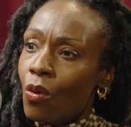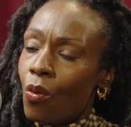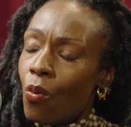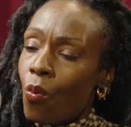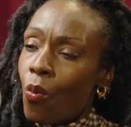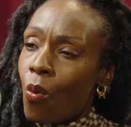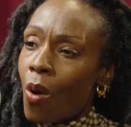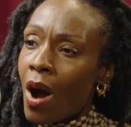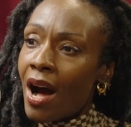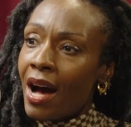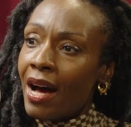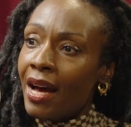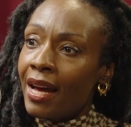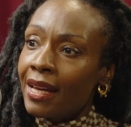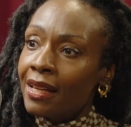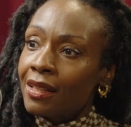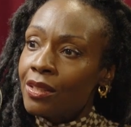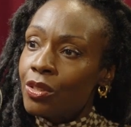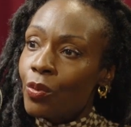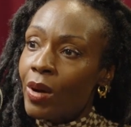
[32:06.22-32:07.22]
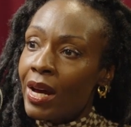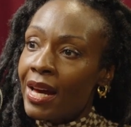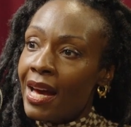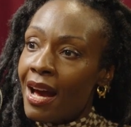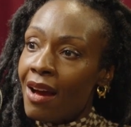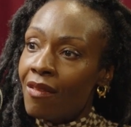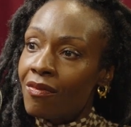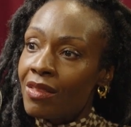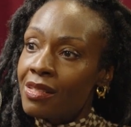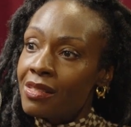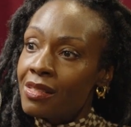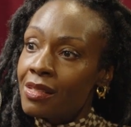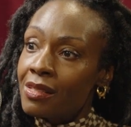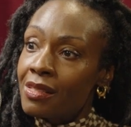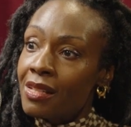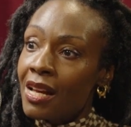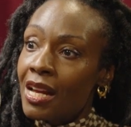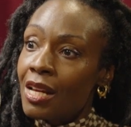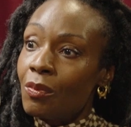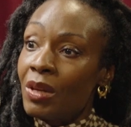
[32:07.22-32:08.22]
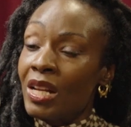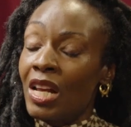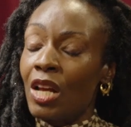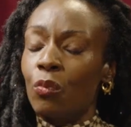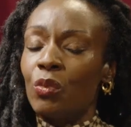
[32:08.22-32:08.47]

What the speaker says: Why do I have this assignment?